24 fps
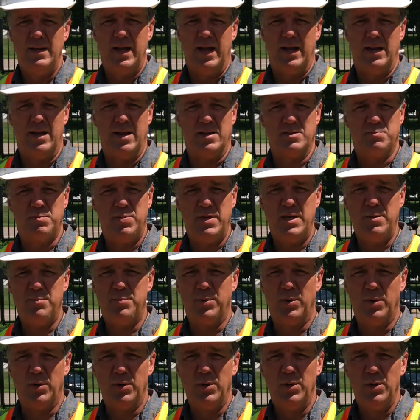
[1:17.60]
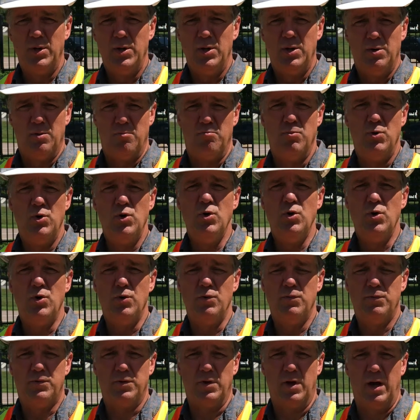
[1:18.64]
And as people
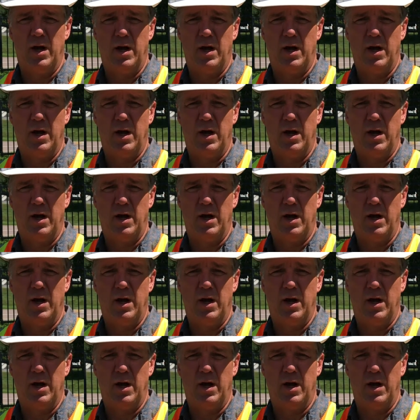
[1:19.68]
moved